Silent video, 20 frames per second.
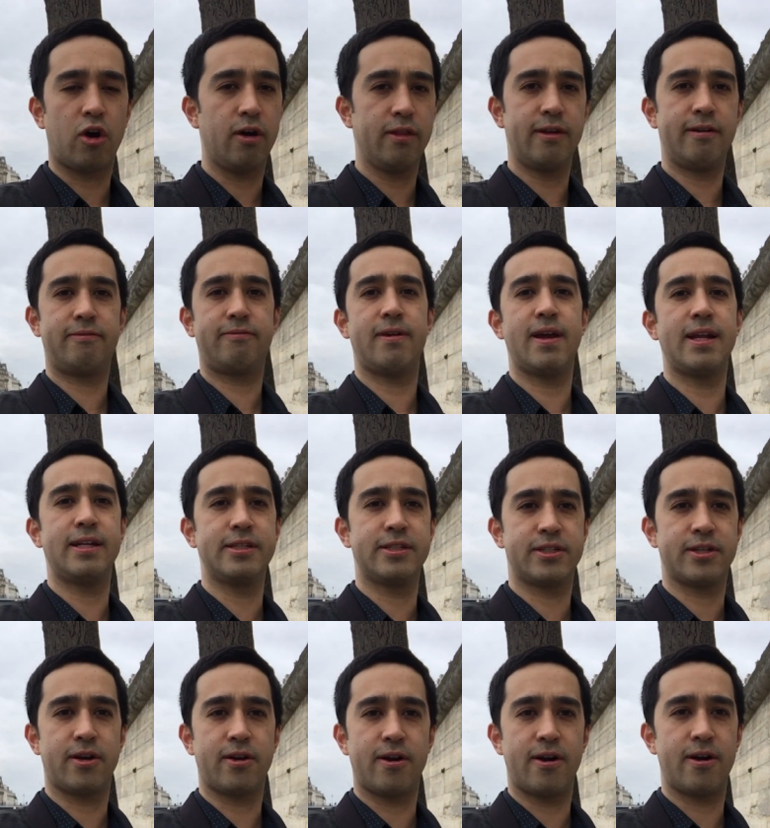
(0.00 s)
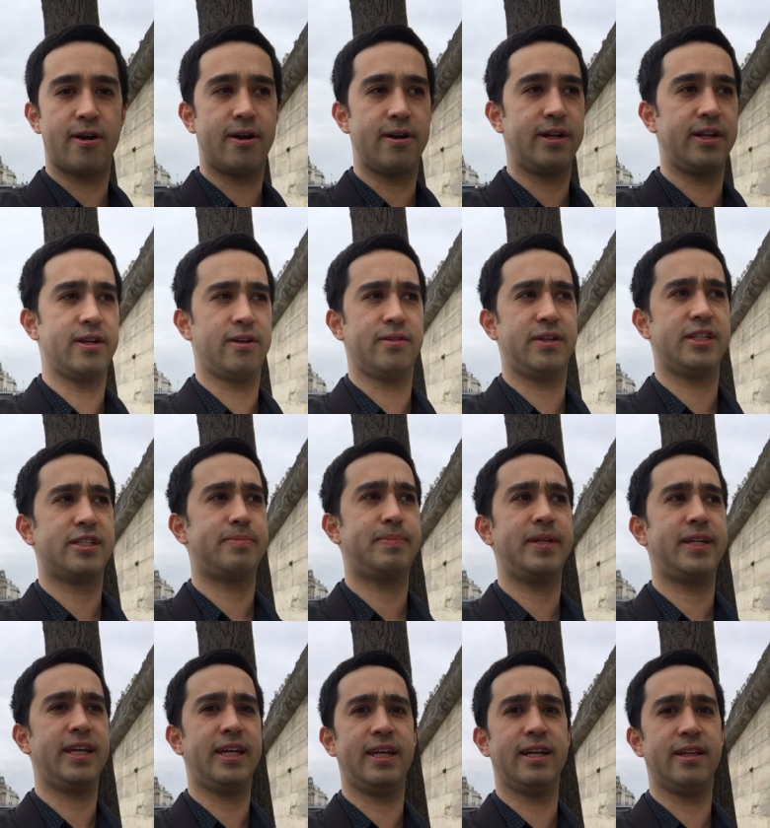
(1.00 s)
all their friends are, you know, they
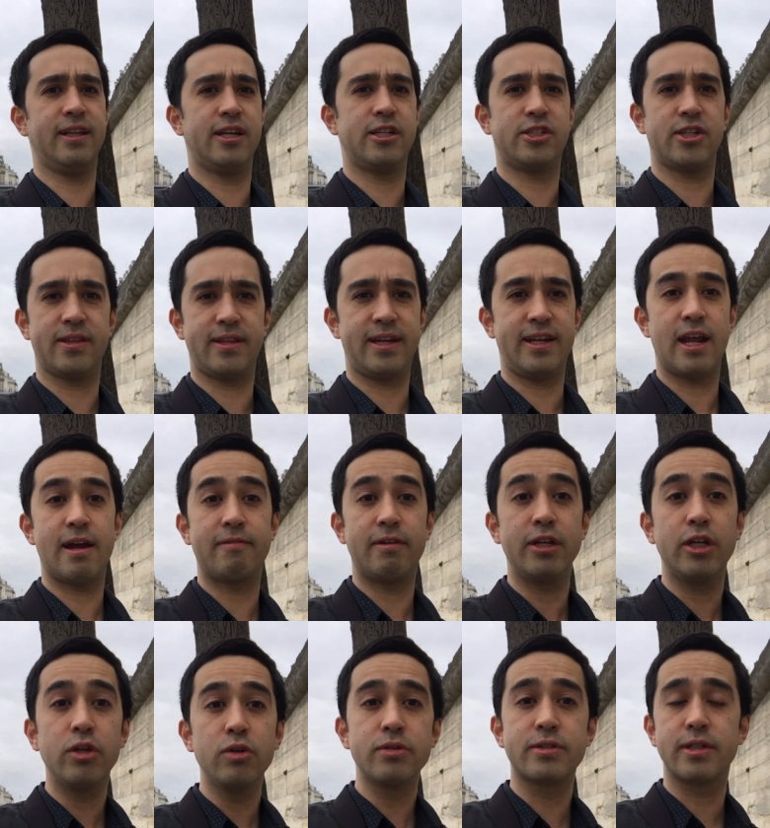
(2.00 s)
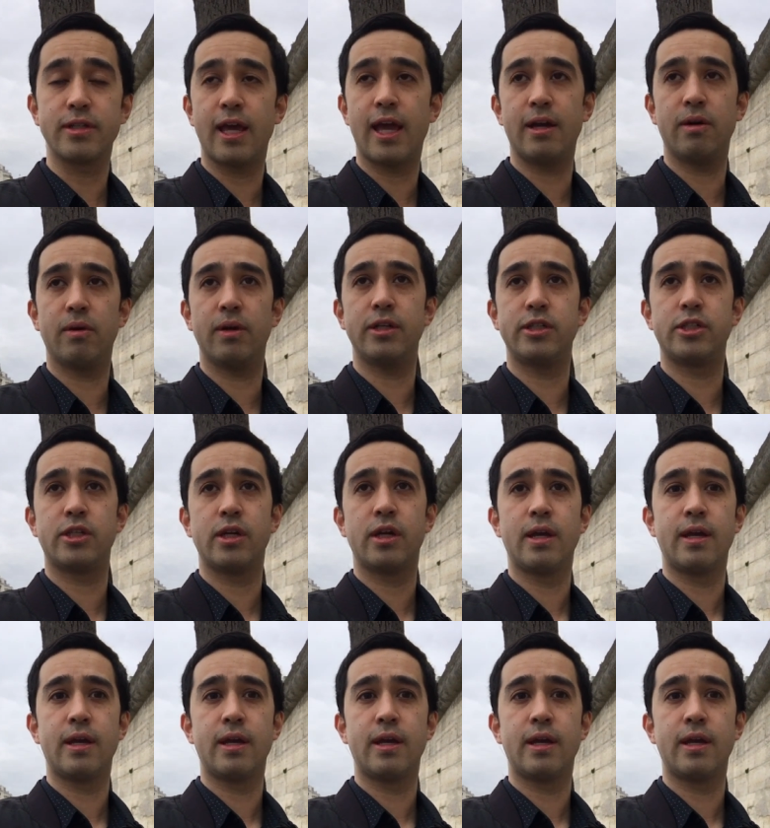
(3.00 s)
speak English and they never use the language.